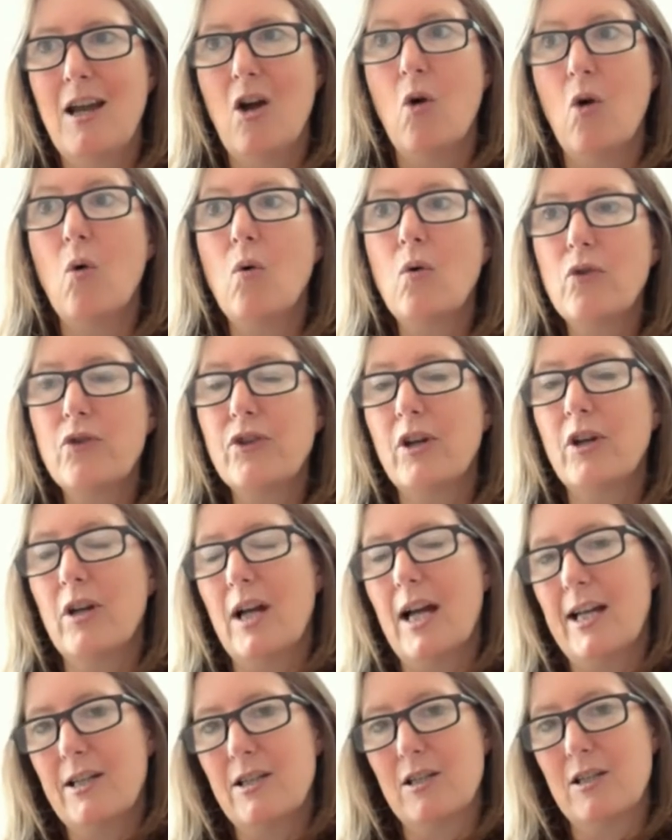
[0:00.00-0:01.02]
also
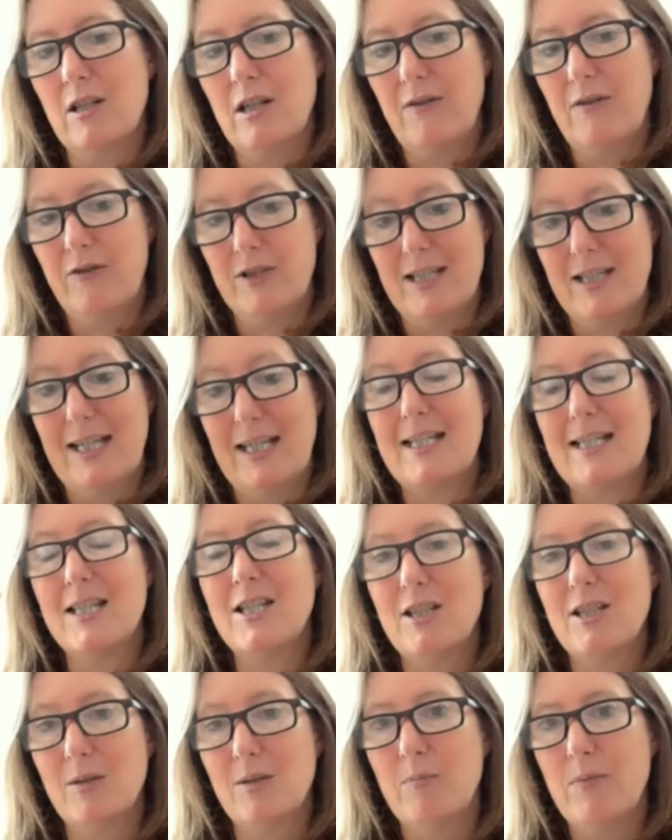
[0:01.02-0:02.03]
has to, if it's an
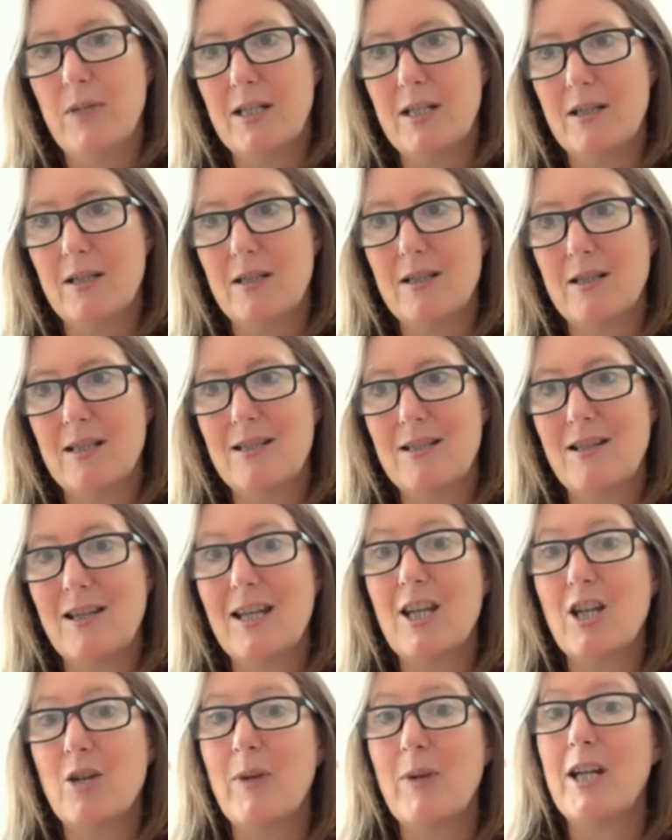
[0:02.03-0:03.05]
existing business, is
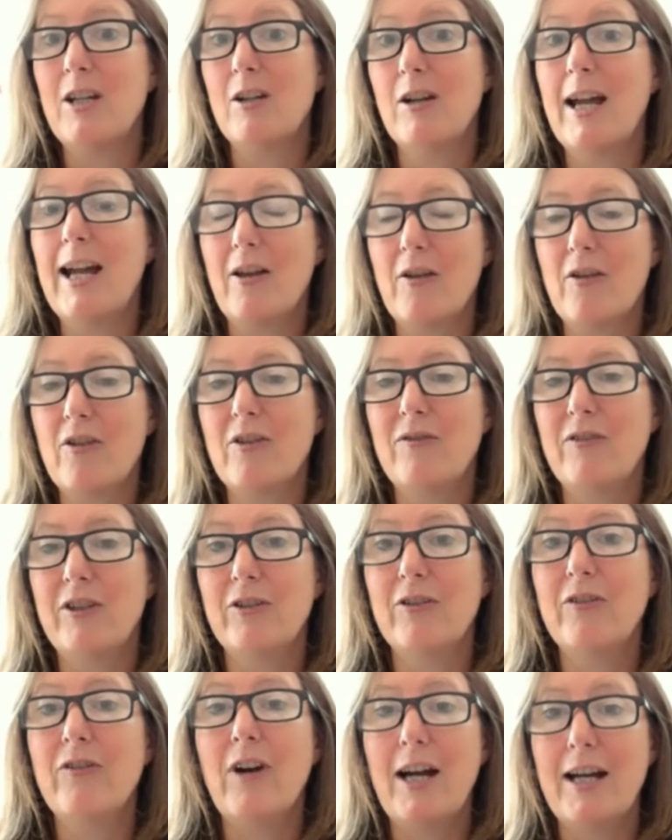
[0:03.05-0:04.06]
thinking about your health of
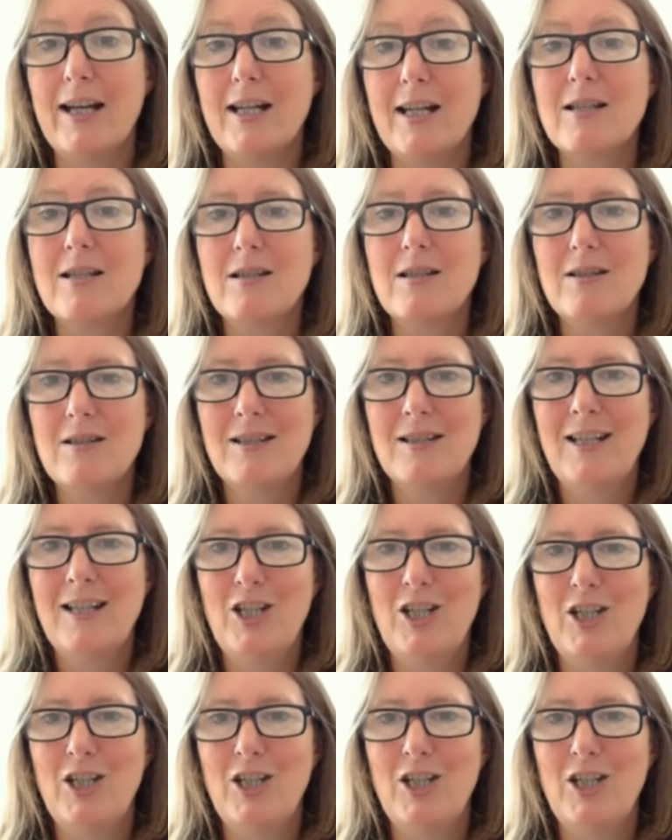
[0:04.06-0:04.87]
your finances.